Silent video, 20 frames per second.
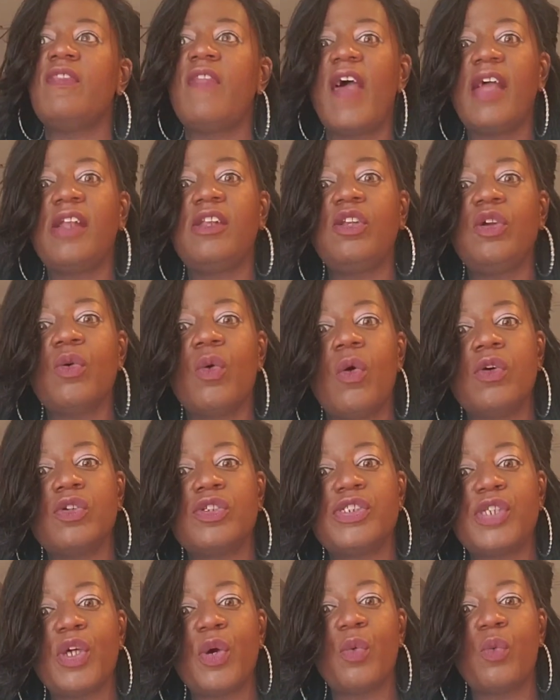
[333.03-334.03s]
Then you
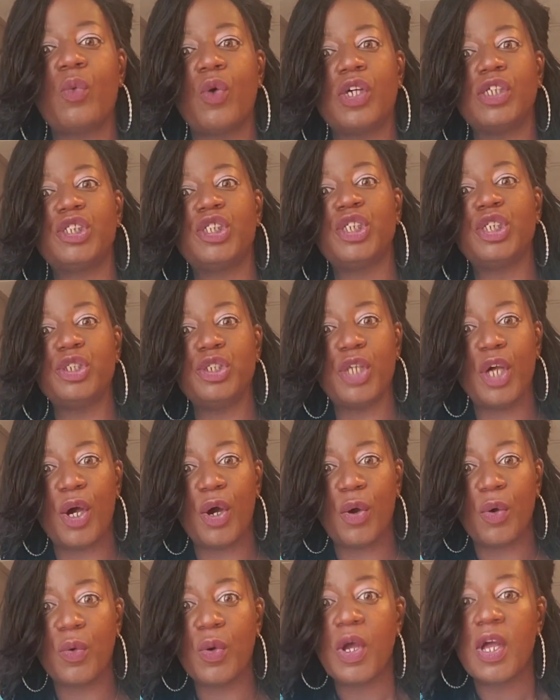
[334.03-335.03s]
also want to
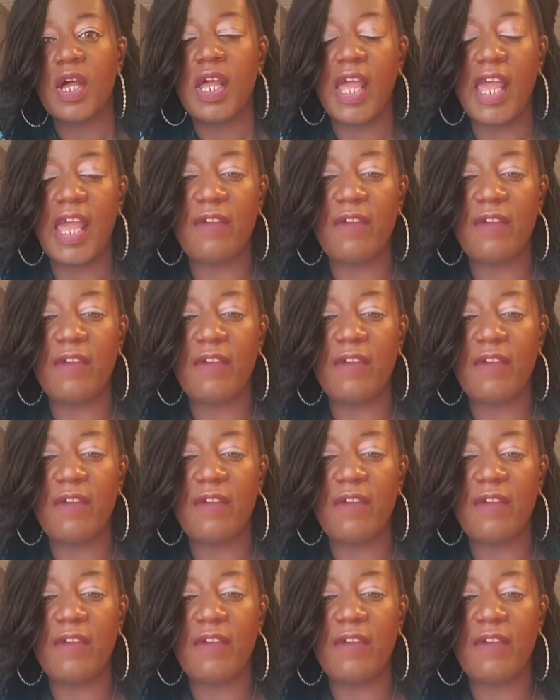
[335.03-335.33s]
know